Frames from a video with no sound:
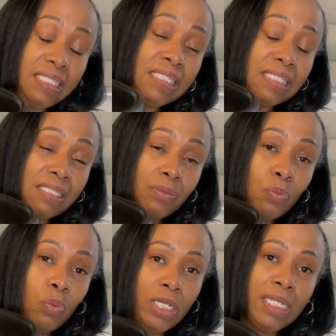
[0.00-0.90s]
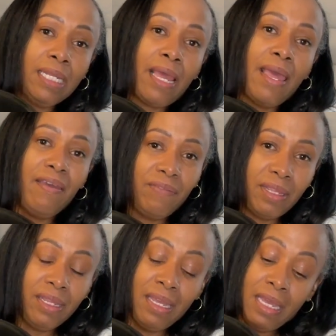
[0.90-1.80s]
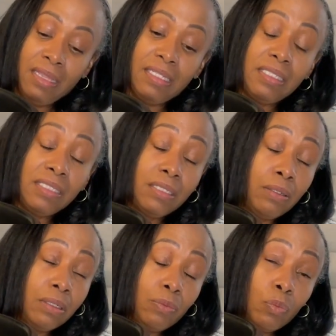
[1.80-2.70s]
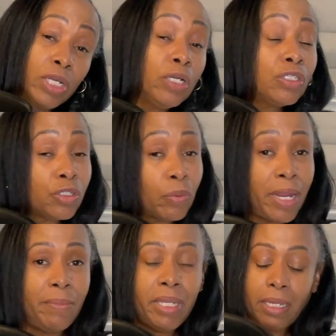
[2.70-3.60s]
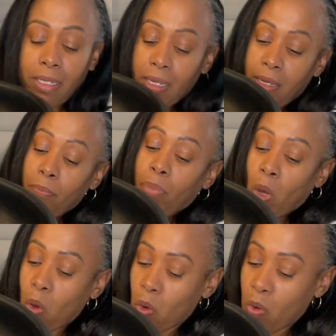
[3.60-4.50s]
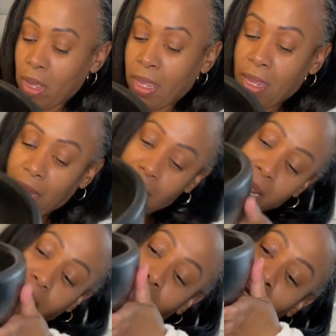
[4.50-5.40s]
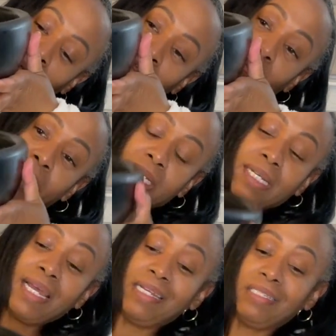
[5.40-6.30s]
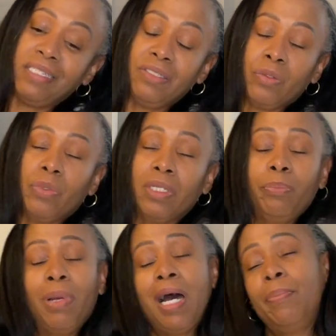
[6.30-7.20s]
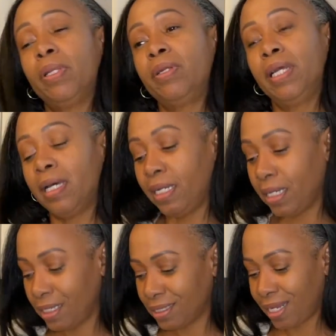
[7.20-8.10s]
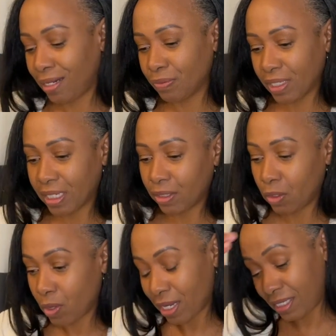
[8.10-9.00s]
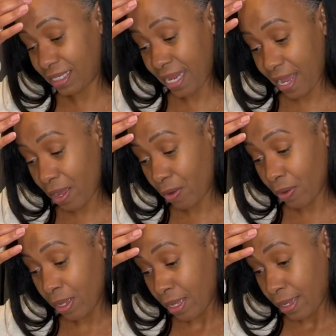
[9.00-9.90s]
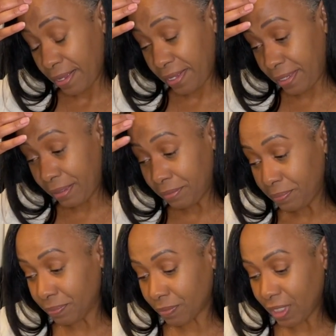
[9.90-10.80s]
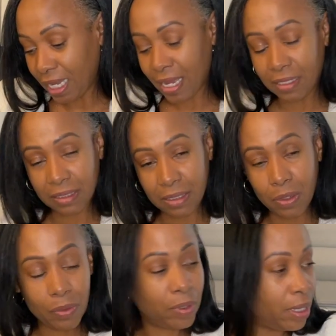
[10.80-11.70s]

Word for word: is really heavy. This is a real ceramic uh, bowl and I thought it was really nice. These are really popular nowadays and I don't think it'll go out of style. Um, yeah, so